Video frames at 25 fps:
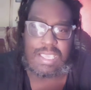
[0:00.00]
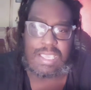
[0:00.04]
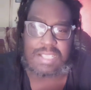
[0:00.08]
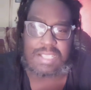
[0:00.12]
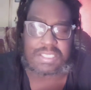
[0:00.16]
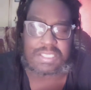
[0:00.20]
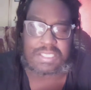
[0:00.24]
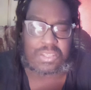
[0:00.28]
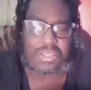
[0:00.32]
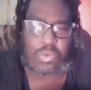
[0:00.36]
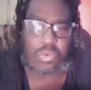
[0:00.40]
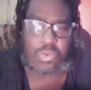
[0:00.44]

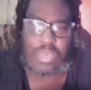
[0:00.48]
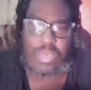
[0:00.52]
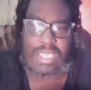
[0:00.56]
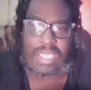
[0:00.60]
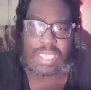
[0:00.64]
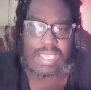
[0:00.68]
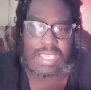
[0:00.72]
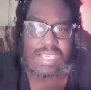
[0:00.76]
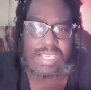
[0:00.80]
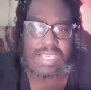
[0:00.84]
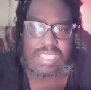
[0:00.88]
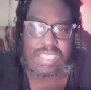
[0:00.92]
It's a
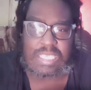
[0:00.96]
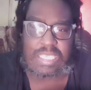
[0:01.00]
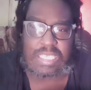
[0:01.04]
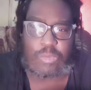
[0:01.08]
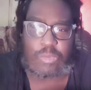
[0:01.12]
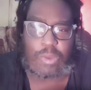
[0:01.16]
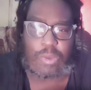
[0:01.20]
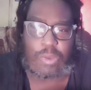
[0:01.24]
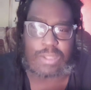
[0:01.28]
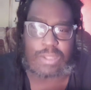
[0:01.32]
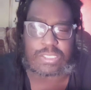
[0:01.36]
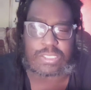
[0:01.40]
quick,
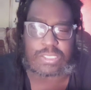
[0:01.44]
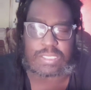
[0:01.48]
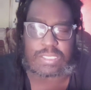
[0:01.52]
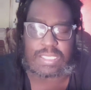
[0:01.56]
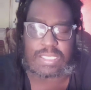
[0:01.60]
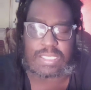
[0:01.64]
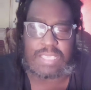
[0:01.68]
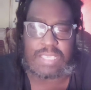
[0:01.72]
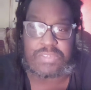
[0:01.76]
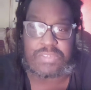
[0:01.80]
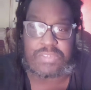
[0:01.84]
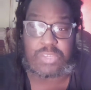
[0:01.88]
easy watch,
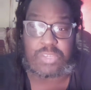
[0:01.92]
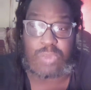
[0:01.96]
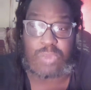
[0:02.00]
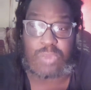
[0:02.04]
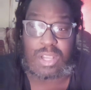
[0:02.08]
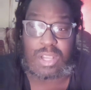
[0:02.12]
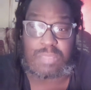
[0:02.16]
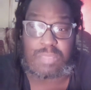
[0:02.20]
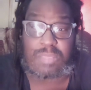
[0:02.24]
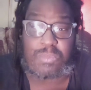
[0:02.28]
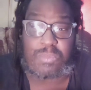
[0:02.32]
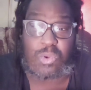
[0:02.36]
leaves you
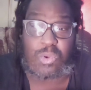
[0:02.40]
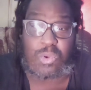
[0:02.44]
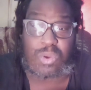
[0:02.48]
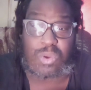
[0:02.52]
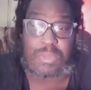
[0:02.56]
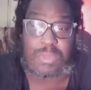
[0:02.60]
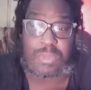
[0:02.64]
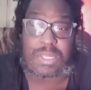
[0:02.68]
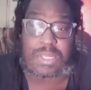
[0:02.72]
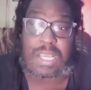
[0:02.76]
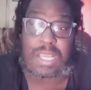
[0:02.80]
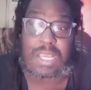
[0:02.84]
wanting
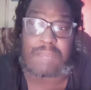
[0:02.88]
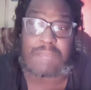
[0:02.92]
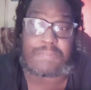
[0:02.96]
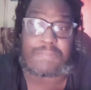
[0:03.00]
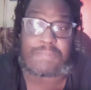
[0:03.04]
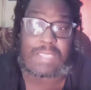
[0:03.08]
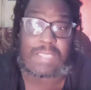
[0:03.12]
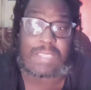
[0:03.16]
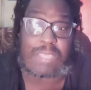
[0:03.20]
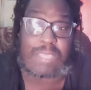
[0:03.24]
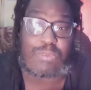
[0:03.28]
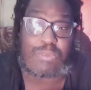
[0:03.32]
more but not
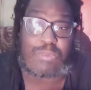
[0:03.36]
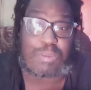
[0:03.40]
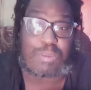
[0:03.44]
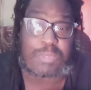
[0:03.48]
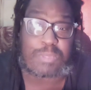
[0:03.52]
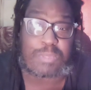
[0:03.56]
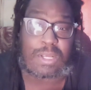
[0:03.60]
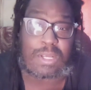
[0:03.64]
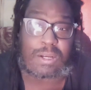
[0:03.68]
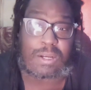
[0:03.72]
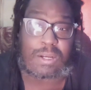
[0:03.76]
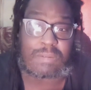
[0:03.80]
feeling
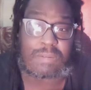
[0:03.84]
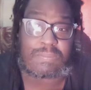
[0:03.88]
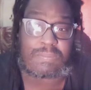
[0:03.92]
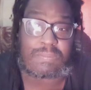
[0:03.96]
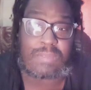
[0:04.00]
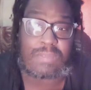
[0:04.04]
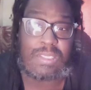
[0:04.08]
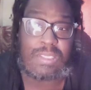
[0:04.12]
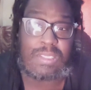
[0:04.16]
ripped off.